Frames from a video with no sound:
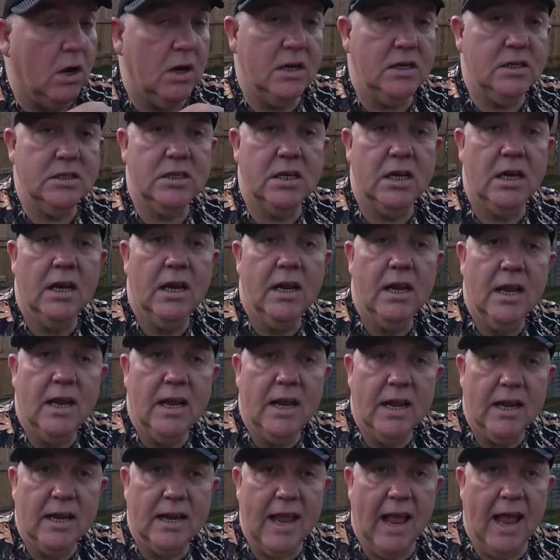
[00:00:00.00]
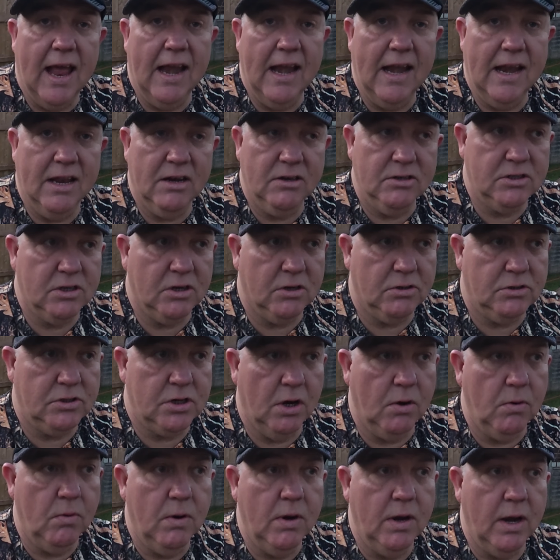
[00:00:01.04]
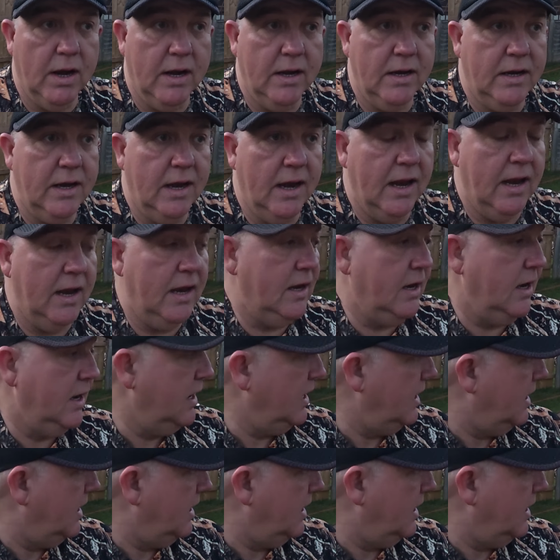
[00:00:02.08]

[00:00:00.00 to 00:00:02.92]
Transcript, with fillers: all his guy lines onto, and uh,